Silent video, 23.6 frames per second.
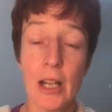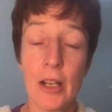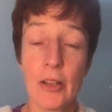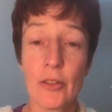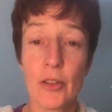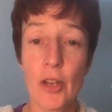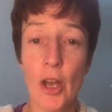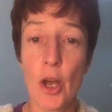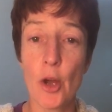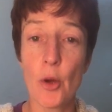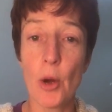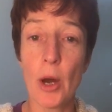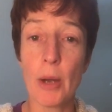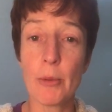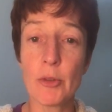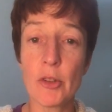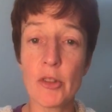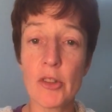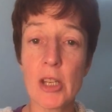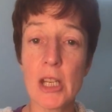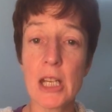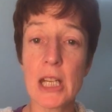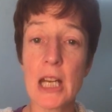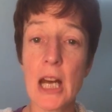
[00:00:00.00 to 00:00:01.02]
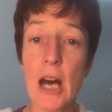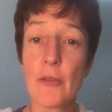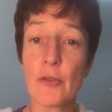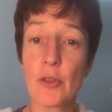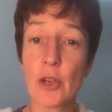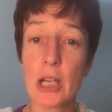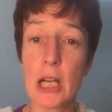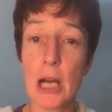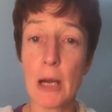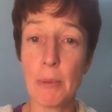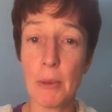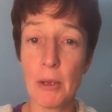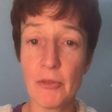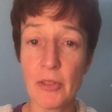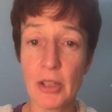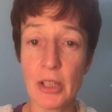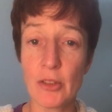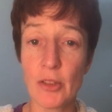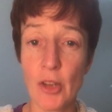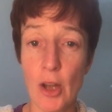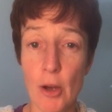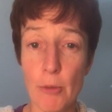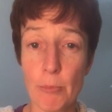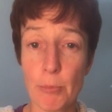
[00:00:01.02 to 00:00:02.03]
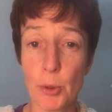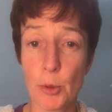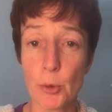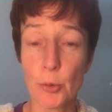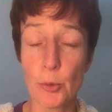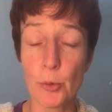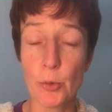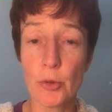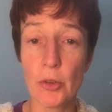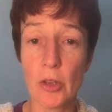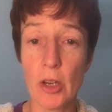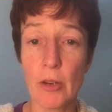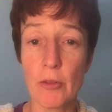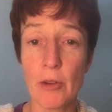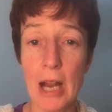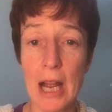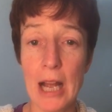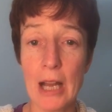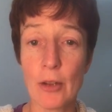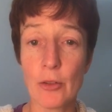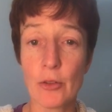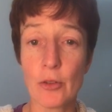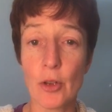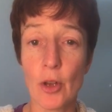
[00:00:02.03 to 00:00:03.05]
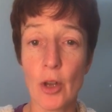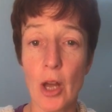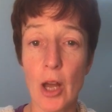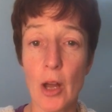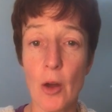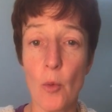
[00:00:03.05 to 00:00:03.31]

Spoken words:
So I'm just going to cover a couple of examples around